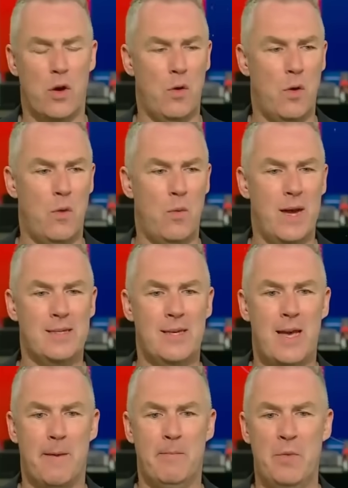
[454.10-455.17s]
at West
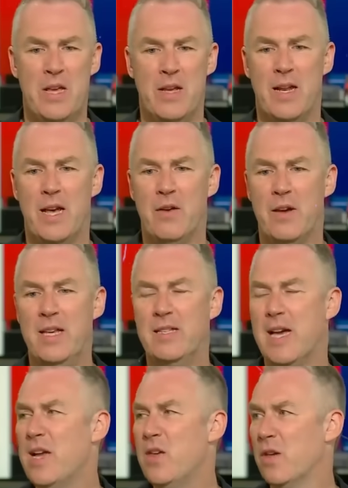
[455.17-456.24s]
Ham. Now, his
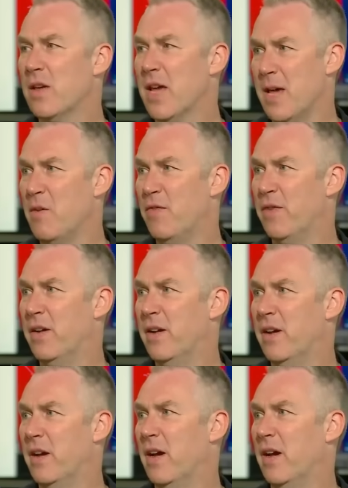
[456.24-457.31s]
agent came out
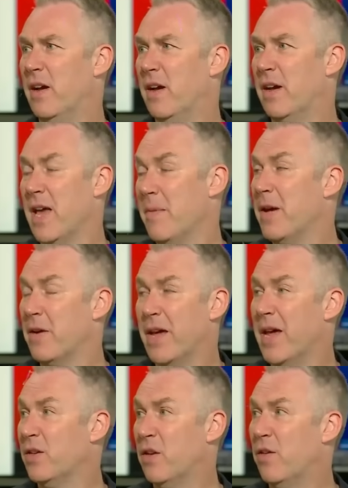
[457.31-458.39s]
and
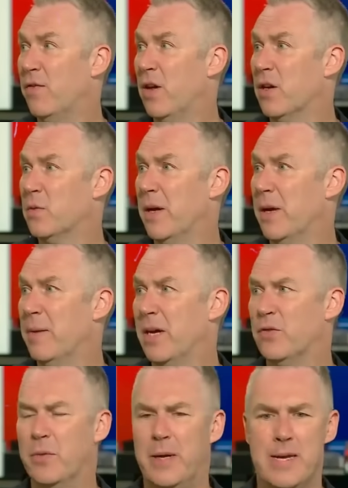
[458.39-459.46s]
kicked off last week,
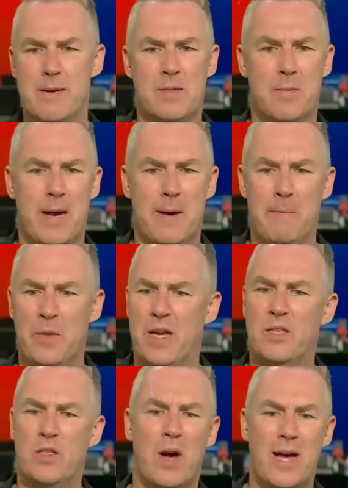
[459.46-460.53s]
Patrick Williams, about
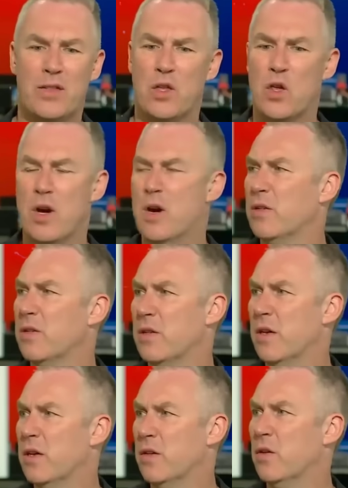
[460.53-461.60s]
he's not had the chance
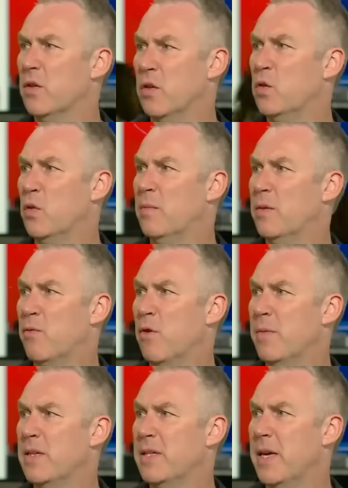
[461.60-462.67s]
that Dortmund
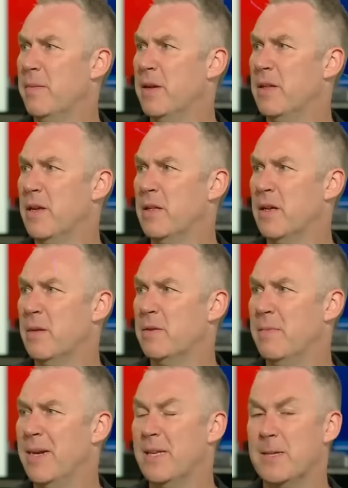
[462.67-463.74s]
promised him in terms
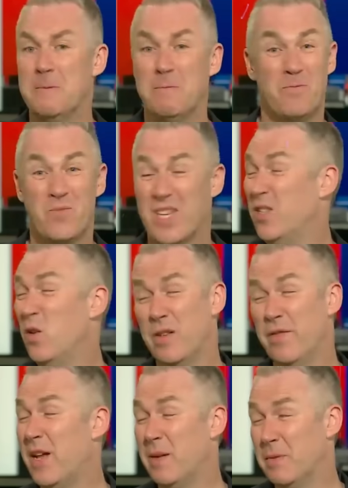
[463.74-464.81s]
of minutes. He's not
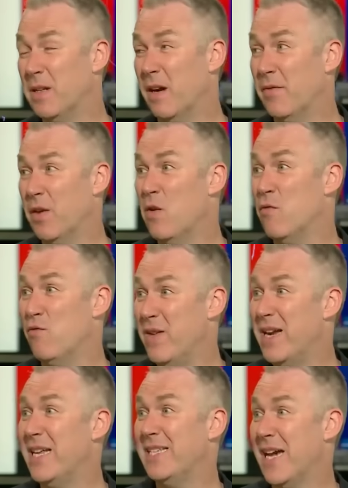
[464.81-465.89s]
developed enough,
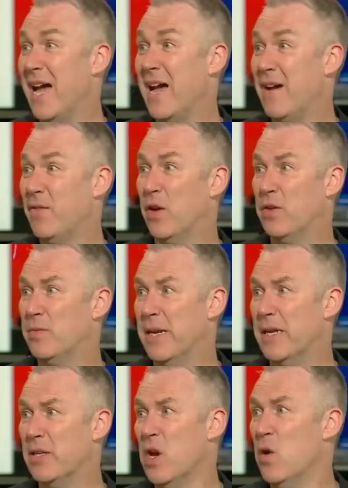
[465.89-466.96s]
really, to have those
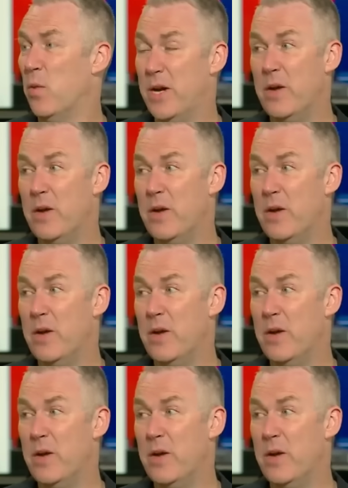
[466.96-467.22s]
minutes. We